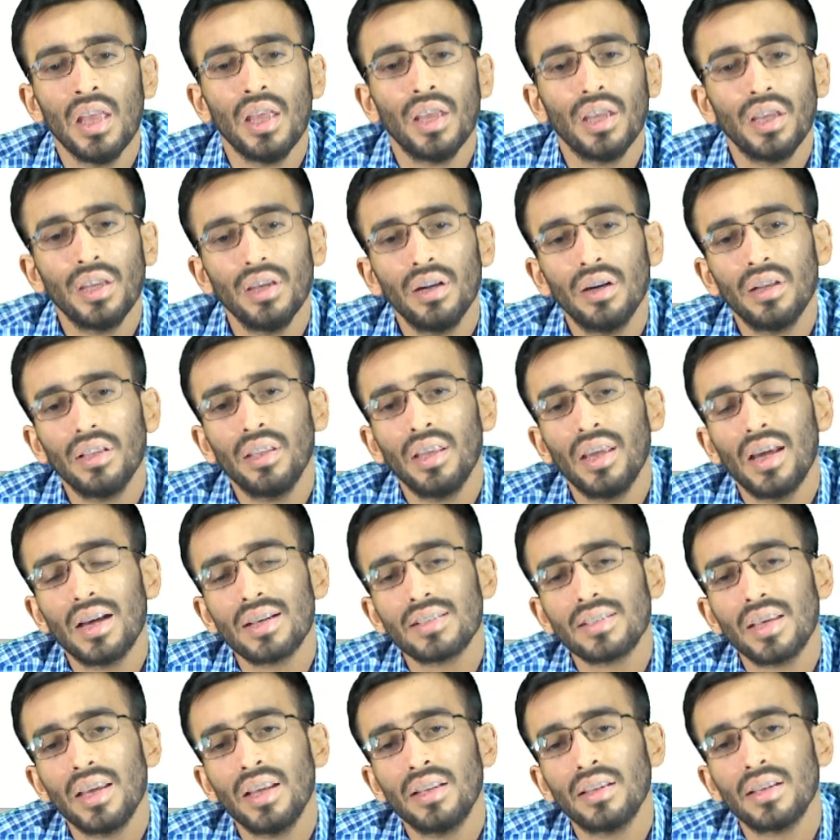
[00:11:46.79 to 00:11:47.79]
Here they are
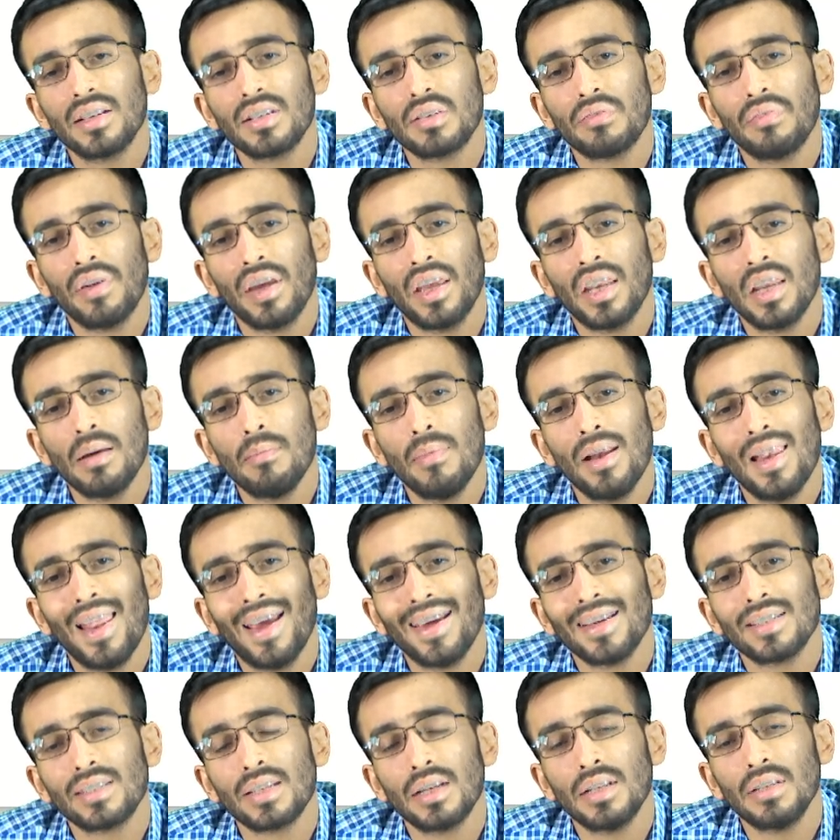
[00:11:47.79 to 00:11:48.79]
saying this variable
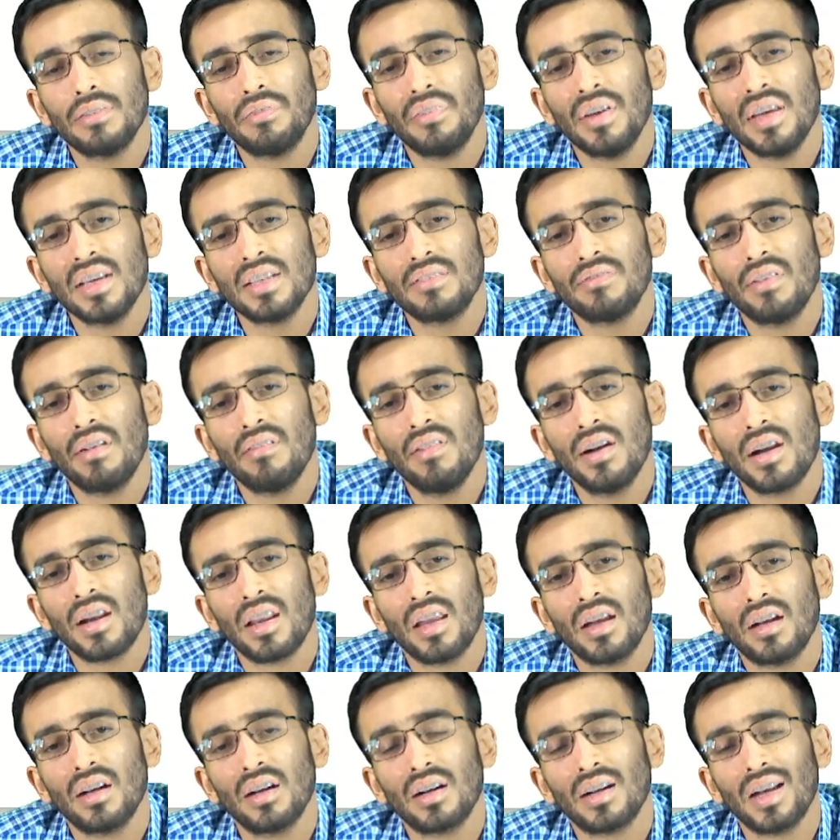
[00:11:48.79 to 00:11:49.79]
license fees we will
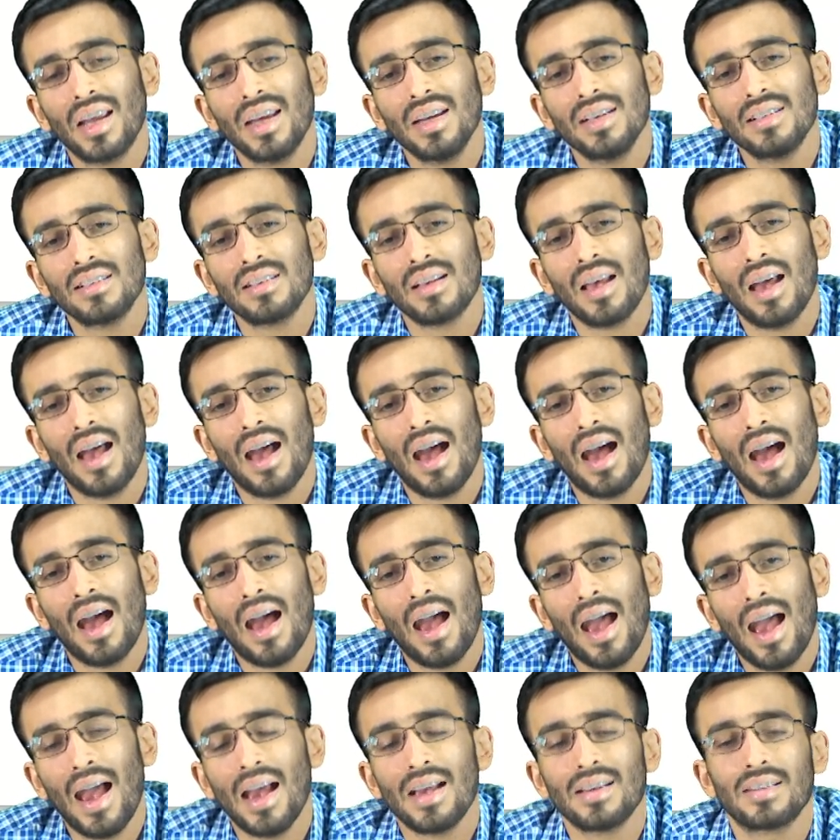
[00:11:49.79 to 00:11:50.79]
recognize
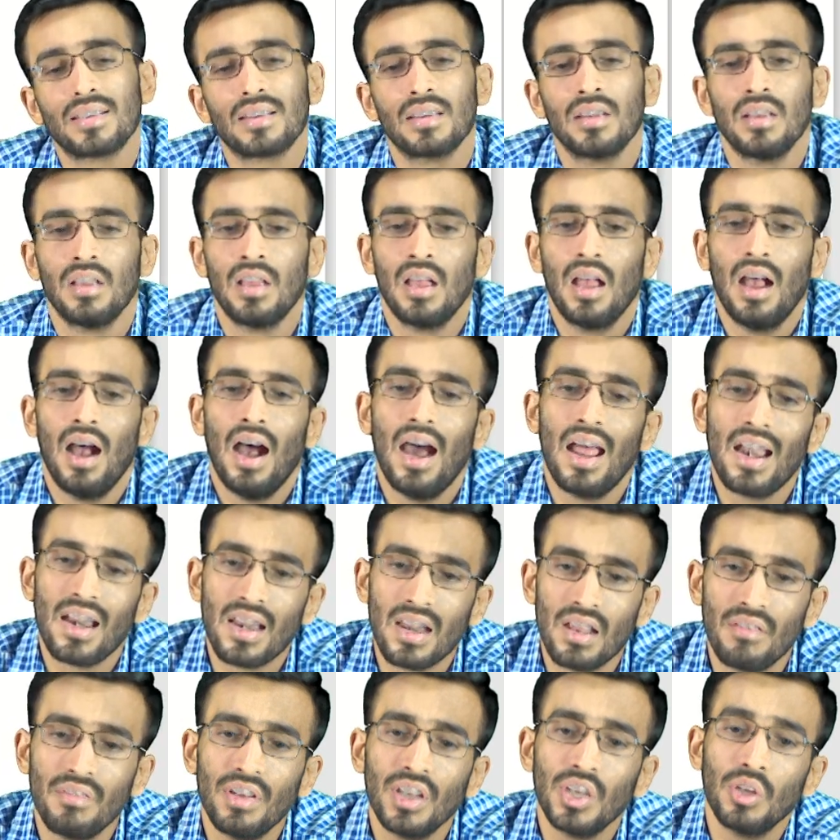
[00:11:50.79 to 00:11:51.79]
as our
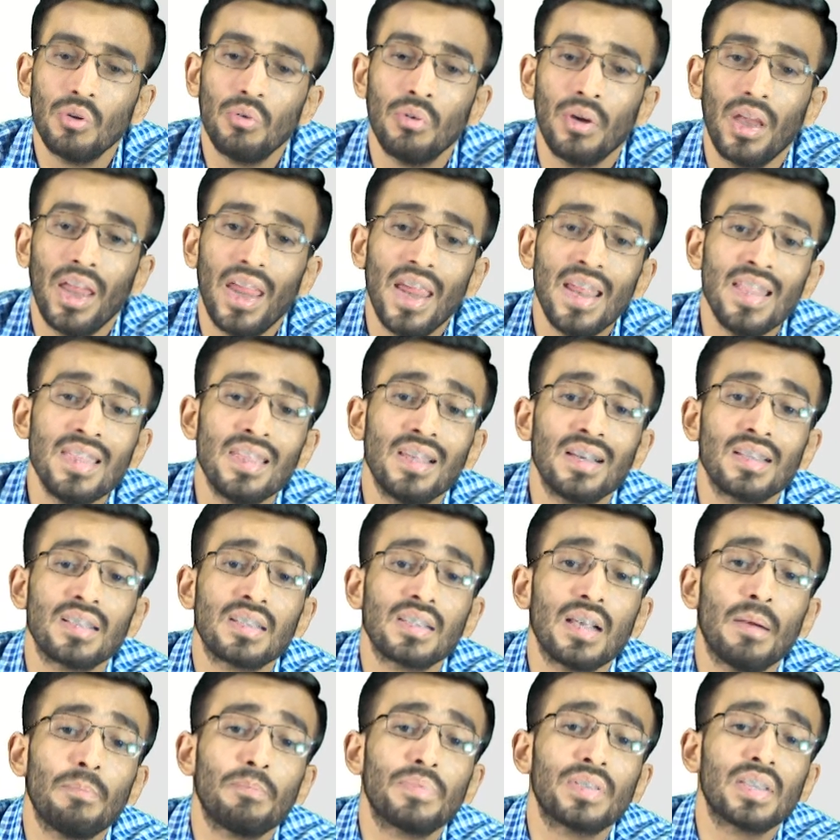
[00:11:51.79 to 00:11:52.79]
revenue in the
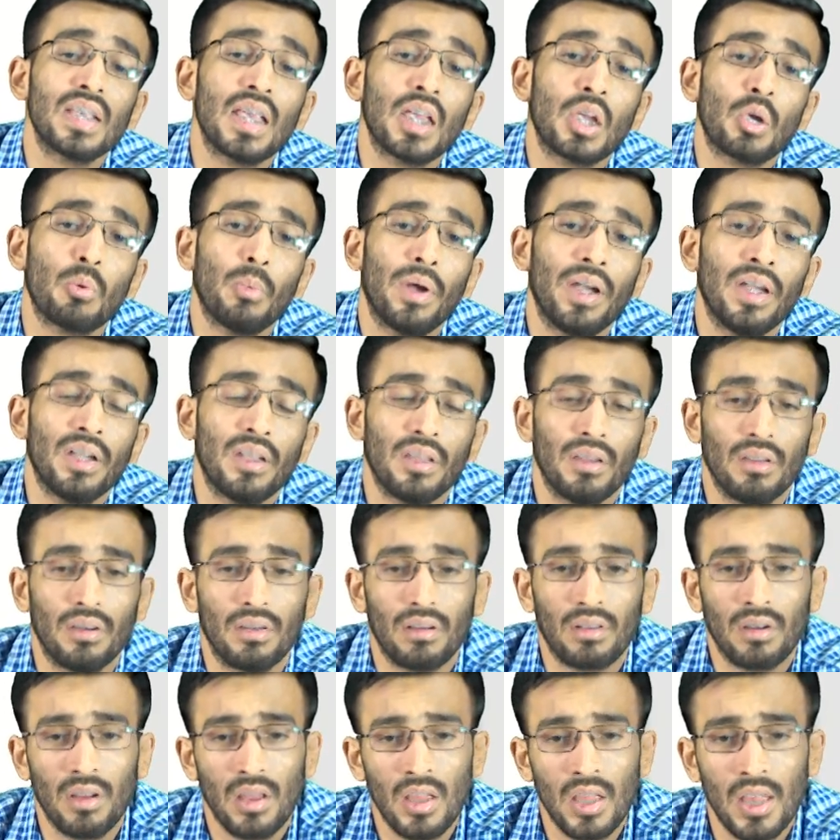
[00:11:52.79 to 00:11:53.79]
subsequent year,
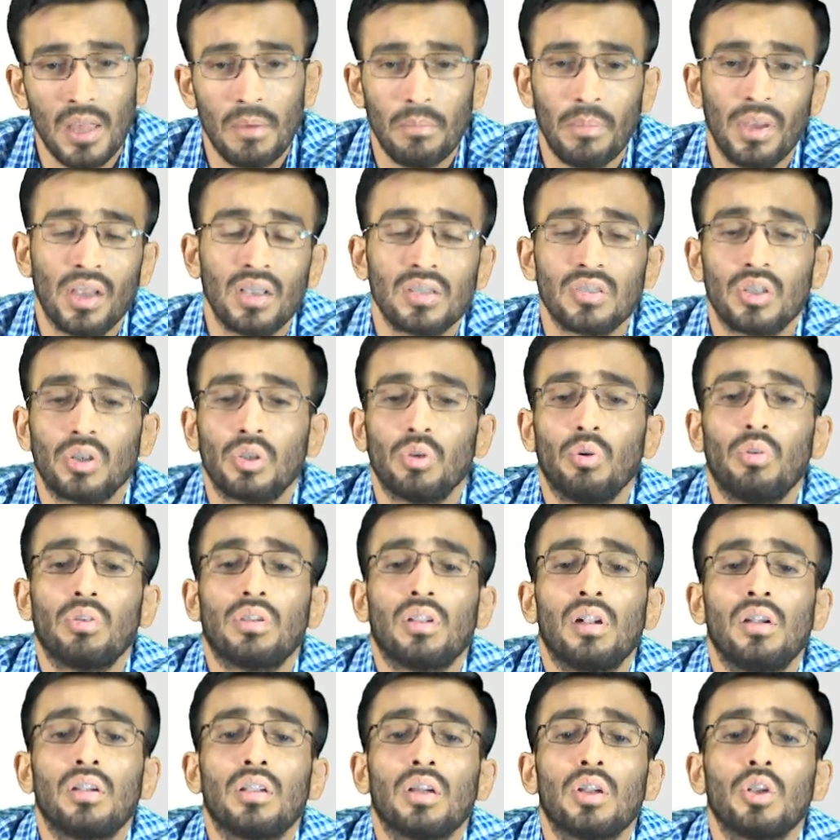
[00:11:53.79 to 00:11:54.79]
because the
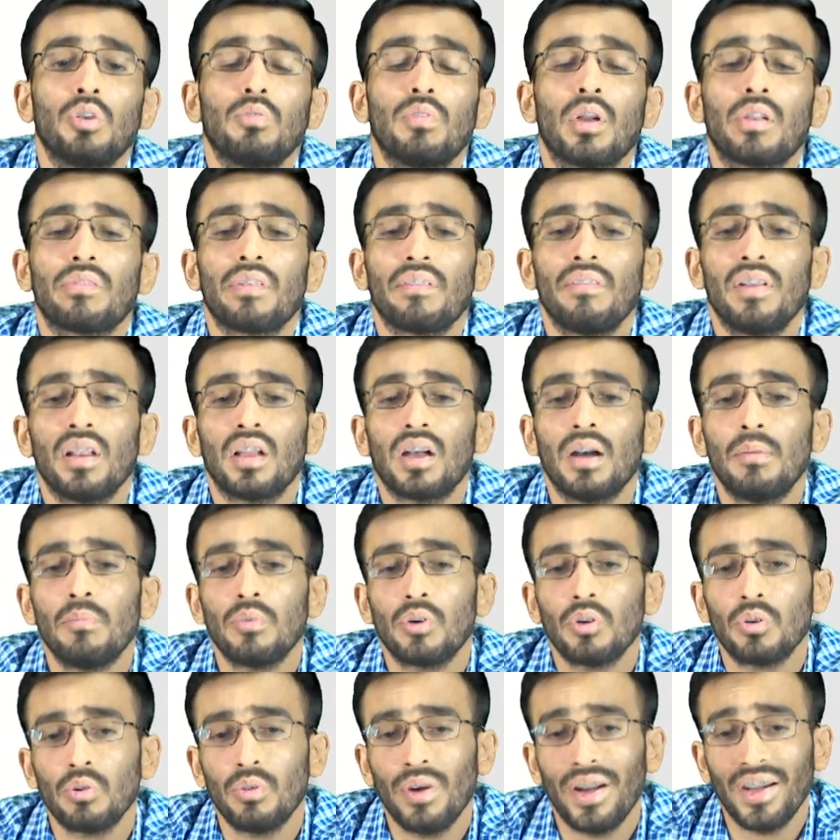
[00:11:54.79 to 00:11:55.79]
total turnover we will come
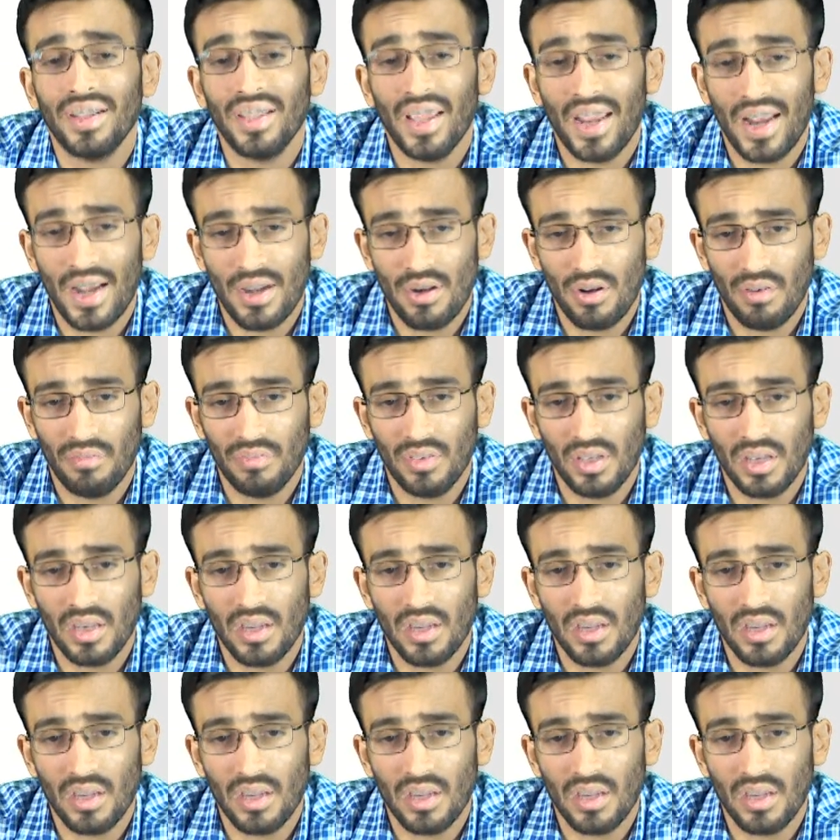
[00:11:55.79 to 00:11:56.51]
to know at the end of the year,